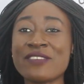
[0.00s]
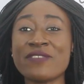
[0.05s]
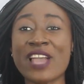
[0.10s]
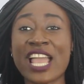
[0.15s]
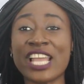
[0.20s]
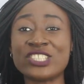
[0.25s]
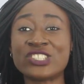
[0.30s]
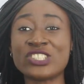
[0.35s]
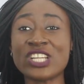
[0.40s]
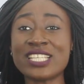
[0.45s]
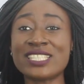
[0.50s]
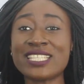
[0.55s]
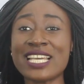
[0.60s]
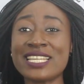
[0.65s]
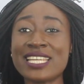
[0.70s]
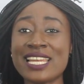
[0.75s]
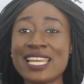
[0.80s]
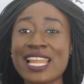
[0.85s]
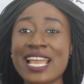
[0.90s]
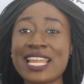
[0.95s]
If you're
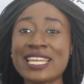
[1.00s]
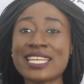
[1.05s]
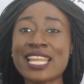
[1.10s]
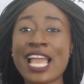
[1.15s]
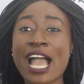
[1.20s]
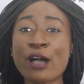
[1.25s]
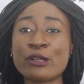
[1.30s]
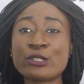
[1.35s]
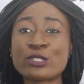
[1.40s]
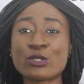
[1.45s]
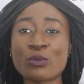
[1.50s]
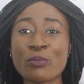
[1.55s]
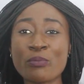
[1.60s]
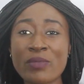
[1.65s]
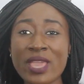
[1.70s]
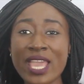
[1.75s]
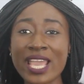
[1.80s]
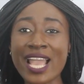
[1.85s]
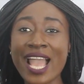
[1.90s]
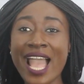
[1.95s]
interested in learning how to
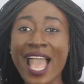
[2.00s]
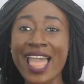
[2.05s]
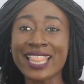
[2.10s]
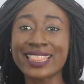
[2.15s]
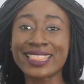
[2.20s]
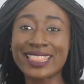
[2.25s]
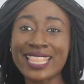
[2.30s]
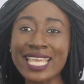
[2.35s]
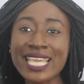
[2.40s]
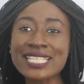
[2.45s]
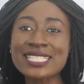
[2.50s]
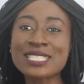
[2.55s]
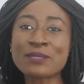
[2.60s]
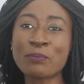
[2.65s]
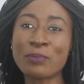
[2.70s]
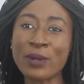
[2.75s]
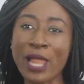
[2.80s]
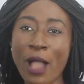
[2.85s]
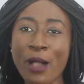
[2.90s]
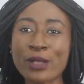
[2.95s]
make this
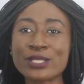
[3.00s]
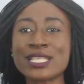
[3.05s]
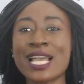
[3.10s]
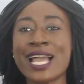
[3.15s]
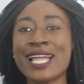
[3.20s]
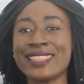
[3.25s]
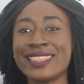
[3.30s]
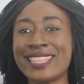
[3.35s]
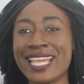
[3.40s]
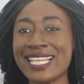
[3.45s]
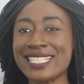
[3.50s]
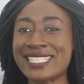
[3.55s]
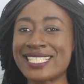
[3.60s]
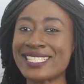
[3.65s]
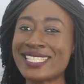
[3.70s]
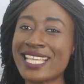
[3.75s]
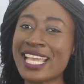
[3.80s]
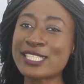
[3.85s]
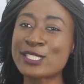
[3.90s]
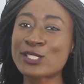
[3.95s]
blouse, then
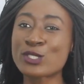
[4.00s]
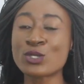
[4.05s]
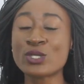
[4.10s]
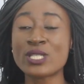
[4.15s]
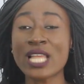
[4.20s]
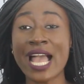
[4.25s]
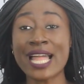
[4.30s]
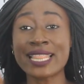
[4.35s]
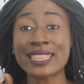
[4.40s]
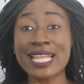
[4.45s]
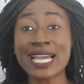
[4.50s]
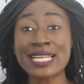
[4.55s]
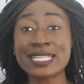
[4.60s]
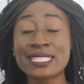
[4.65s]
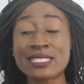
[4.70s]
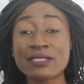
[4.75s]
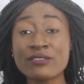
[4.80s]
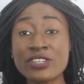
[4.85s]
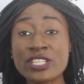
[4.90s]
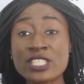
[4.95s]
stay tuned, and that
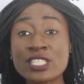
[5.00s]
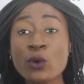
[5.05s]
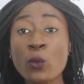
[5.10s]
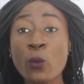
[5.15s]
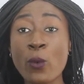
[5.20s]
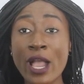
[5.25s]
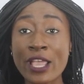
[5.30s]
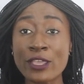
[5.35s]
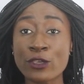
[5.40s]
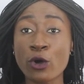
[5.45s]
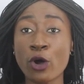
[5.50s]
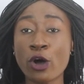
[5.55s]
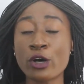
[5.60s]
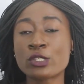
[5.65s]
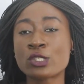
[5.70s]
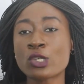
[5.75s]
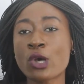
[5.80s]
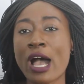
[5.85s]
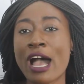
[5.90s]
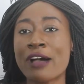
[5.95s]
is the reason why you
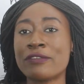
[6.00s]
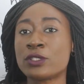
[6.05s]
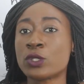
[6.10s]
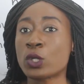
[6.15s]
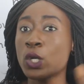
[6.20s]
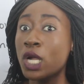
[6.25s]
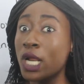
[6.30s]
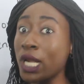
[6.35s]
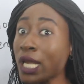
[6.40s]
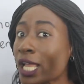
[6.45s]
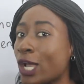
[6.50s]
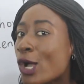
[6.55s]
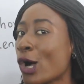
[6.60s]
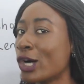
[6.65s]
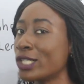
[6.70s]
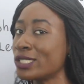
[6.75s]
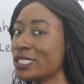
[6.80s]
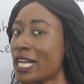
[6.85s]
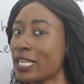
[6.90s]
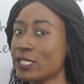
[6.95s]
also have to click
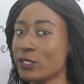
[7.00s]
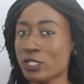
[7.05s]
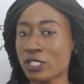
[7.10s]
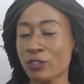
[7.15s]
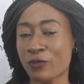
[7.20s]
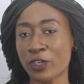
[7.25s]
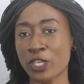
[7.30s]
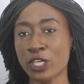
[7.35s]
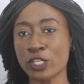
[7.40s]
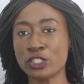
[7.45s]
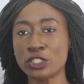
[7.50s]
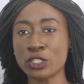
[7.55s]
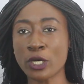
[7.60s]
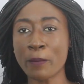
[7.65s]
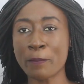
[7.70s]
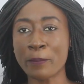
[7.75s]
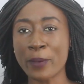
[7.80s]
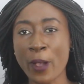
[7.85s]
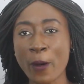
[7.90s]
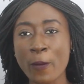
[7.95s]
on that
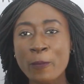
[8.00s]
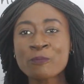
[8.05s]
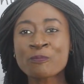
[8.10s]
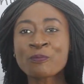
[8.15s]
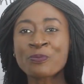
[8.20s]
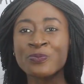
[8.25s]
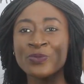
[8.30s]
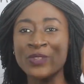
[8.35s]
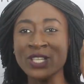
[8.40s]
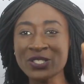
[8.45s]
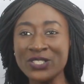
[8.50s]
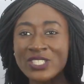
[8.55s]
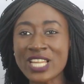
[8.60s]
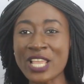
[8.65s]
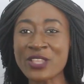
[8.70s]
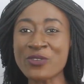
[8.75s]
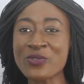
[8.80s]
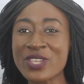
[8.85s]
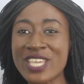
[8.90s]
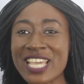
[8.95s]
notification bell so
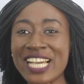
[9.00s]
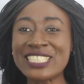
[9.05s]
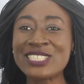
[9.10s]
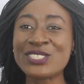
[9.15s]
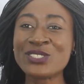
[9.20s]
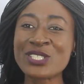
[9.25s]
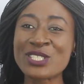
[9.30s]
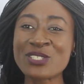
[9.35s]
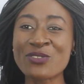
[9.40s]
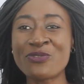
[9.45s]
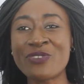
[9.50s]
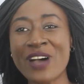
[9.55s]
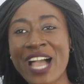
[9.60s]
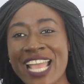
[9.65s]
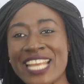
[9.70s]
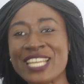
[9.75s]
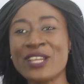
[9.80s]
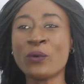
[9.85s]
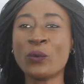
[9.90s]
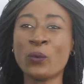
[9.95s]
that you will get
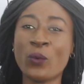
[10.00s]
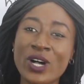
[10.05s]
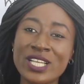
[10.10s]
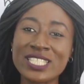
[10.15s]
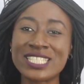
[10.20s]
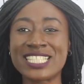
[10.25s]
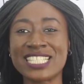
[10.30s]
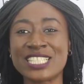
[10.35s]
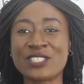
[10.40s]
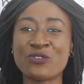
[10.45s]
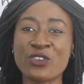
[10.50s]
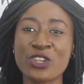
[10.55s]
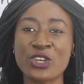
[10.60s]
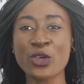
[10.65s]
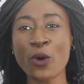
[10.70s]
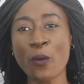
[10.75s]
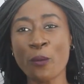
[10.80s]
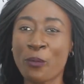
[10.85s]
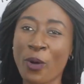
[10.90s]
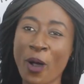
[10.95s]
notified once this
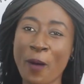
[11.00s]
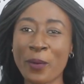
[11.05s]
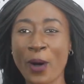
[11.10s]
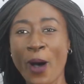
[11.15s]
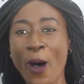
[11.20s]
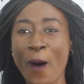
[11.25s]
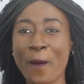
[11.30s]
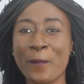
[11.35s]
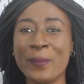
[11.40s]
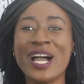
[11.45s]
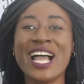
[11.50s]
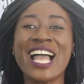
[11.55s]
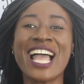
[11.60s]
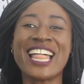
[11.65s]
video pop up.